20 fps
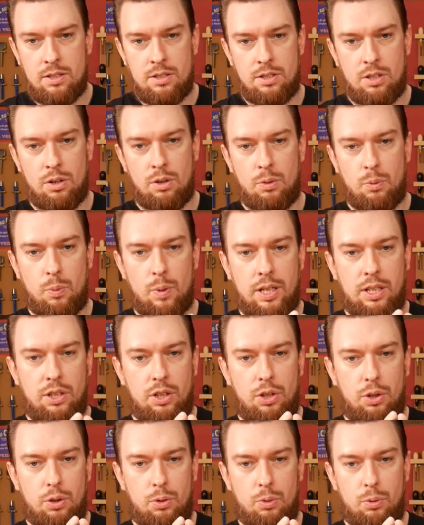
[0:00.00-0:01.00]
So when
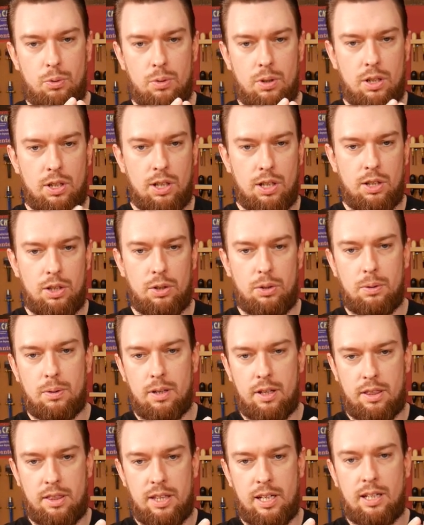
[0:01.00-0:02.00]
you
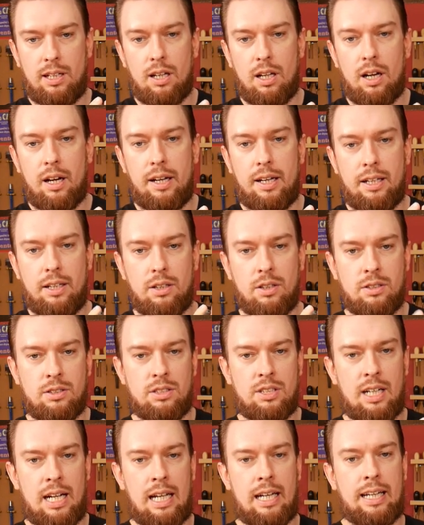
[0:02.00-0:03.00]
glue a thin lining
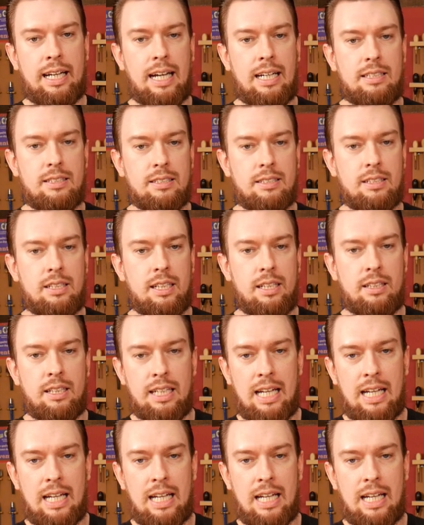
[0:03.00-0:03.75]
onto alligator skin,